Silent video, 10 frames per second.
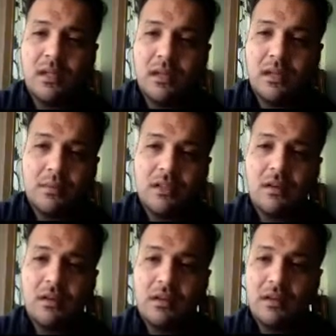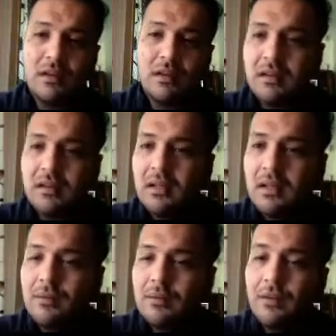context. We've
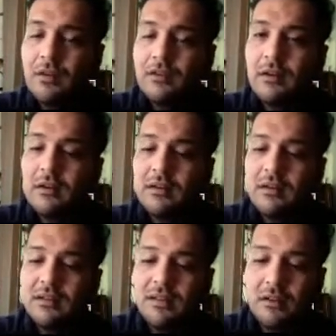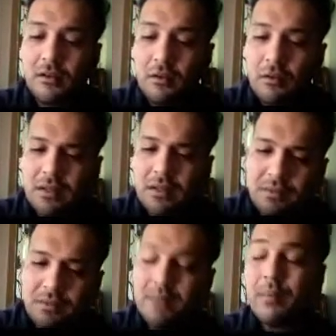also done a security, we've
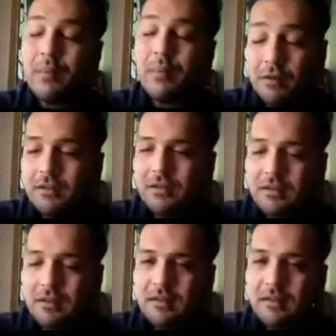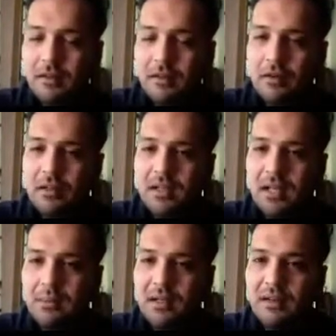been part of a security
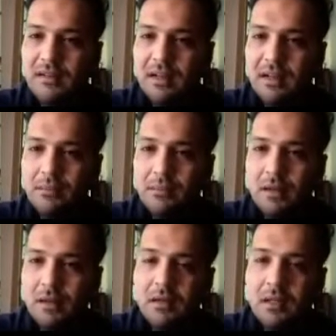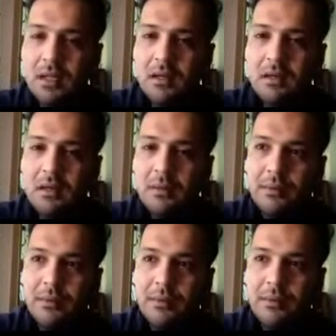cabin design and build where we've
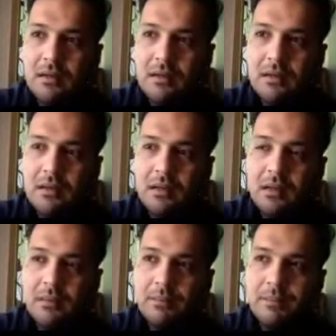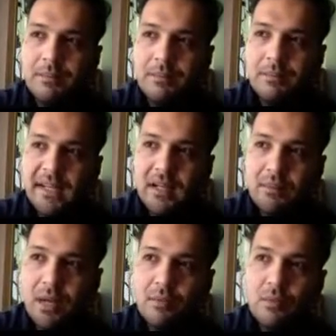done, again,
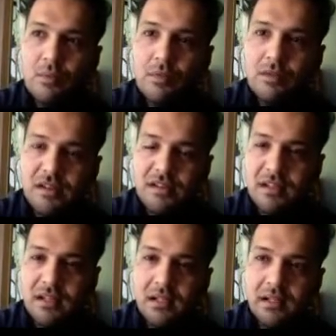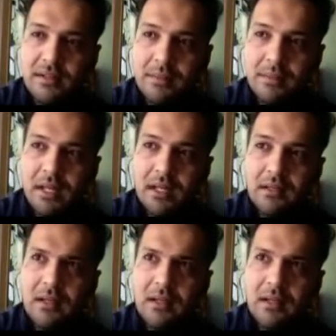bamboo, recycled Tetra Pak, and